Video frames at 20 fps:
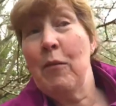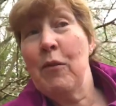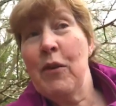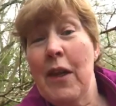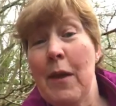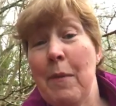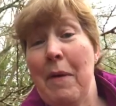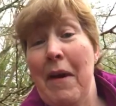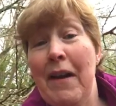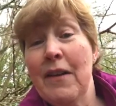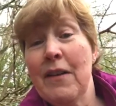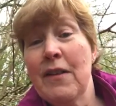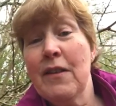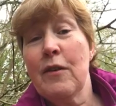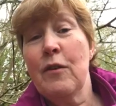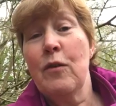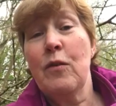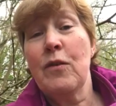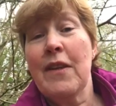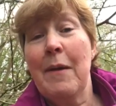at the wood at the back of
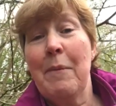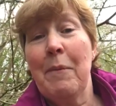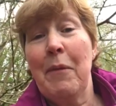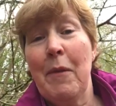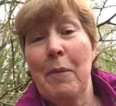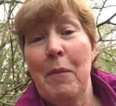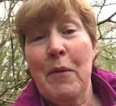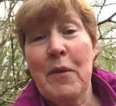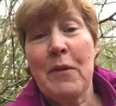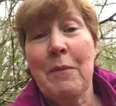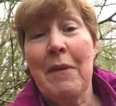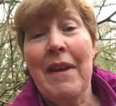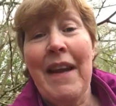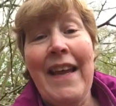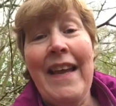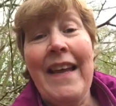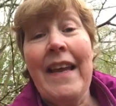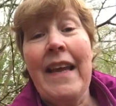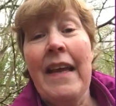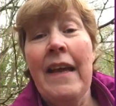school down by the bottom
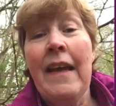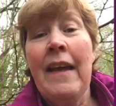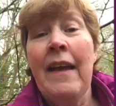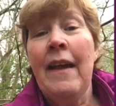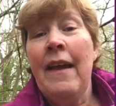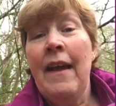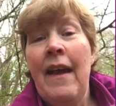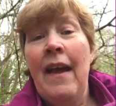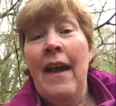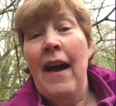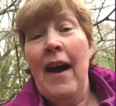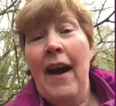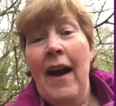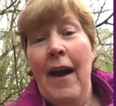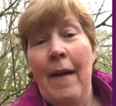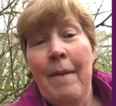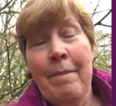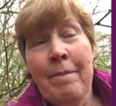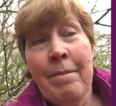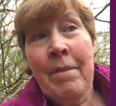lake,
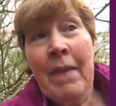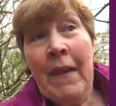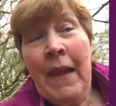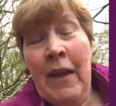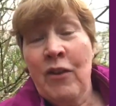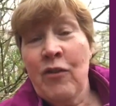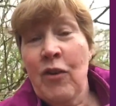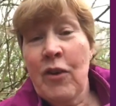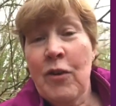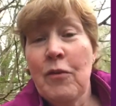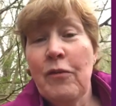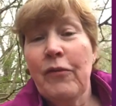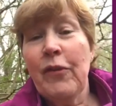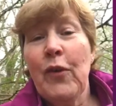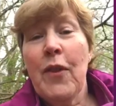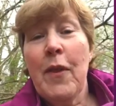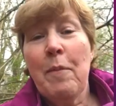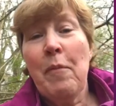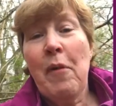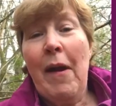trying to
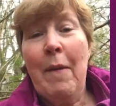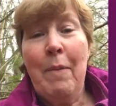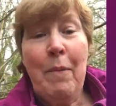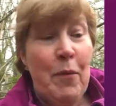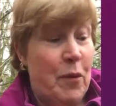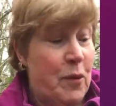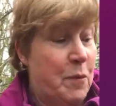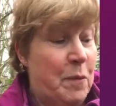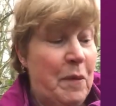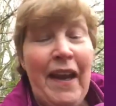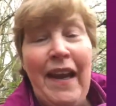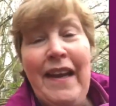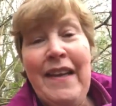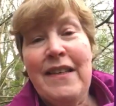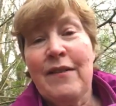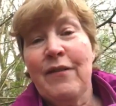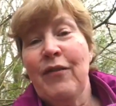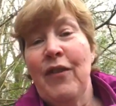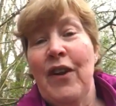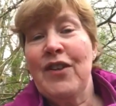avoid the brambles but
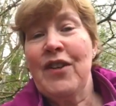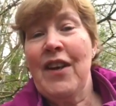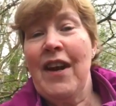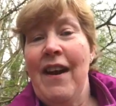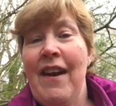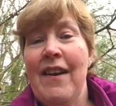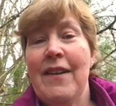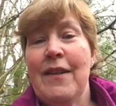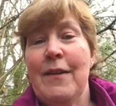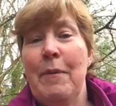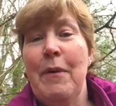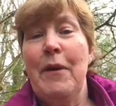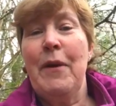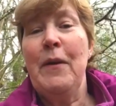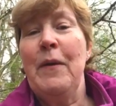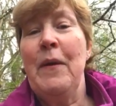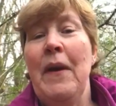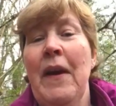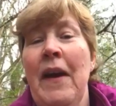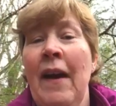getting some fresh air to
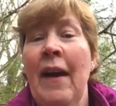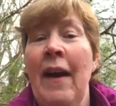boot.